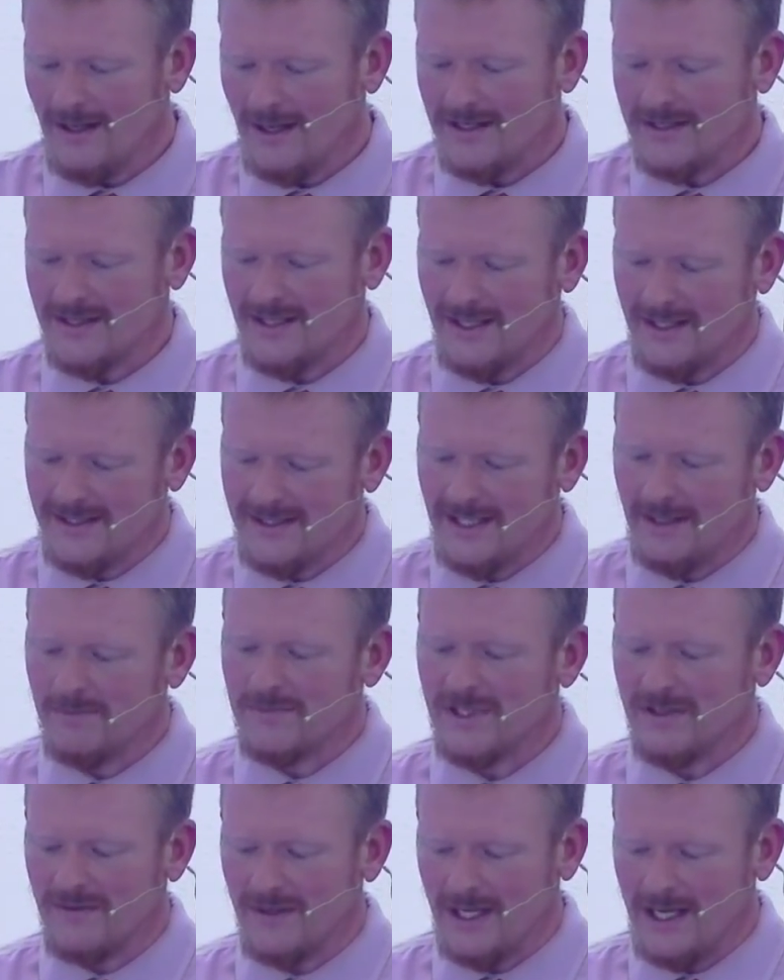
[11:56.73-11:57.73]
as the
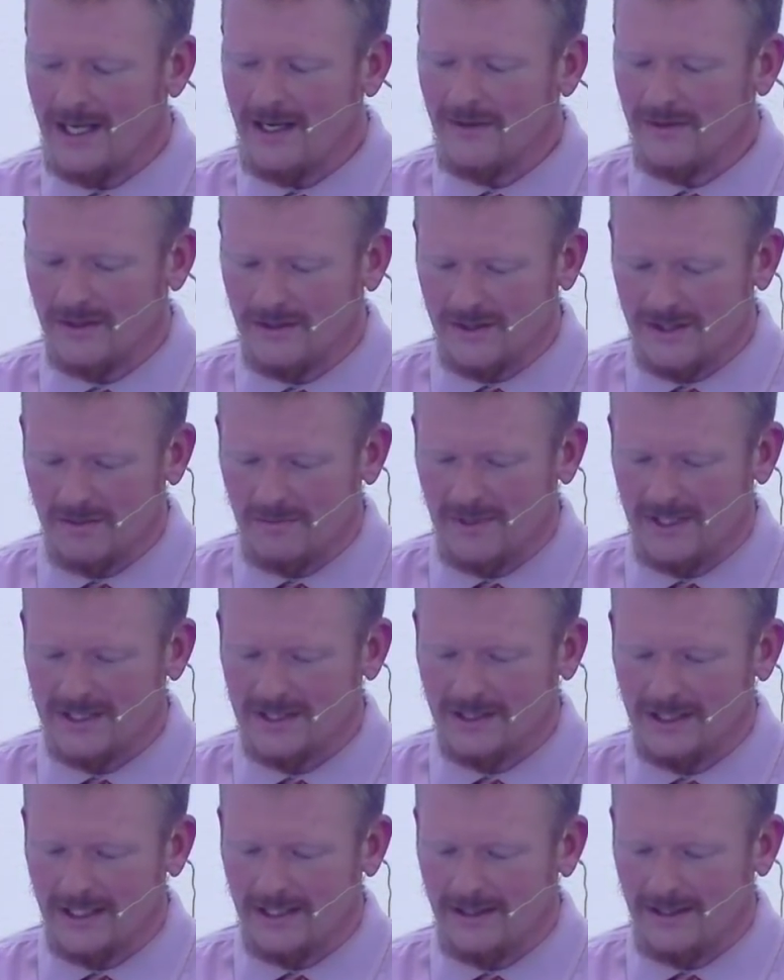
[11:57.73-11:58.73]
attempt of a heathen to
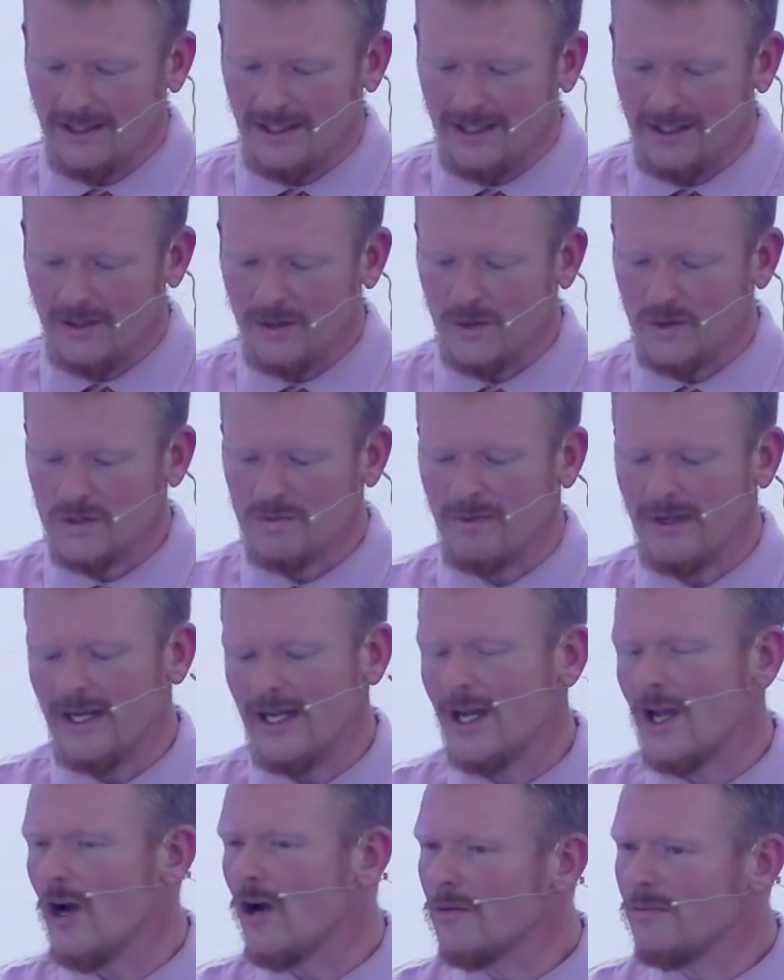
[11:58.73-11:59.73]
mislead the Hindus by
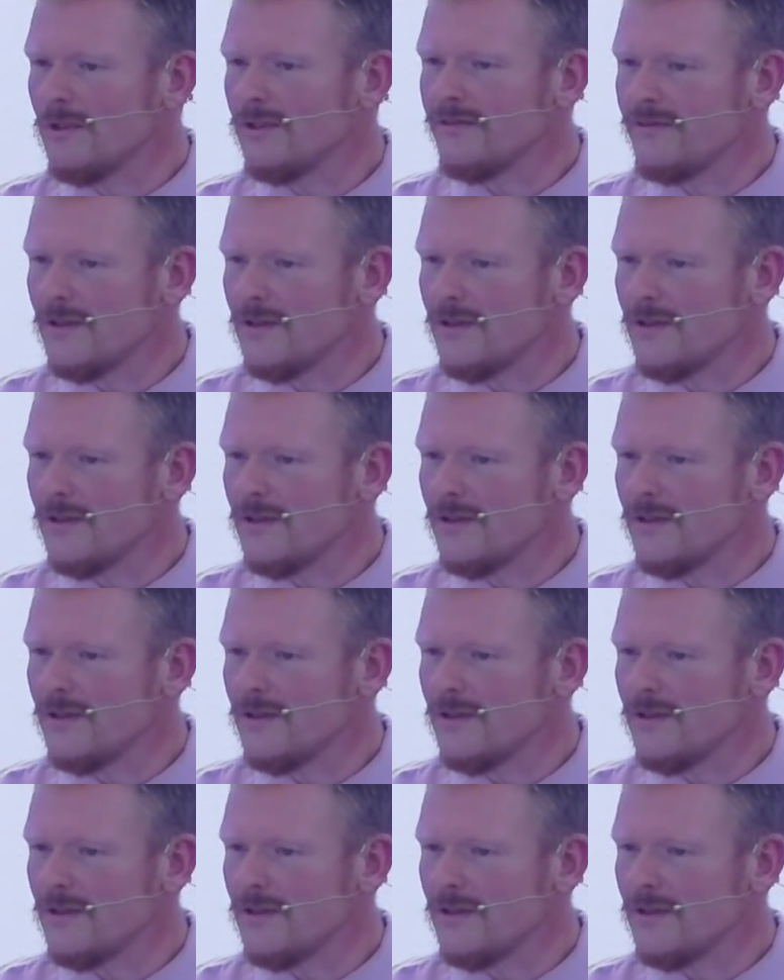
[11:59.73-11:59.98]
a garbled